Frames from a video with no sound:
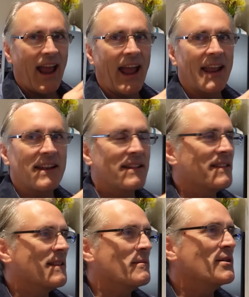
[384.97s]
And
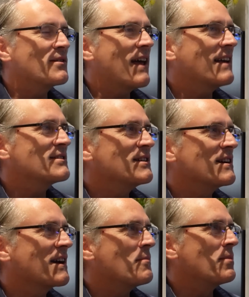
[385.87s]
let me just ask you
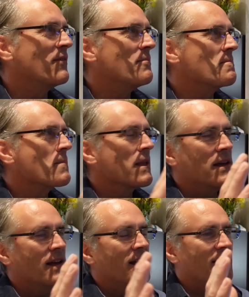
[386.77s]
a couple of them.
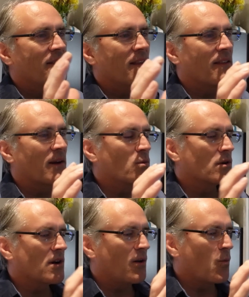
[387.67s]
Like,
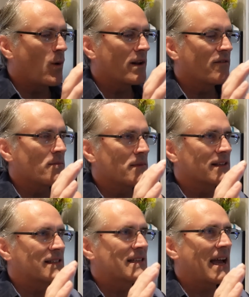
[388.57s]
we'll call one of them the
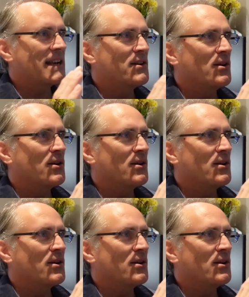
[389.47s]
side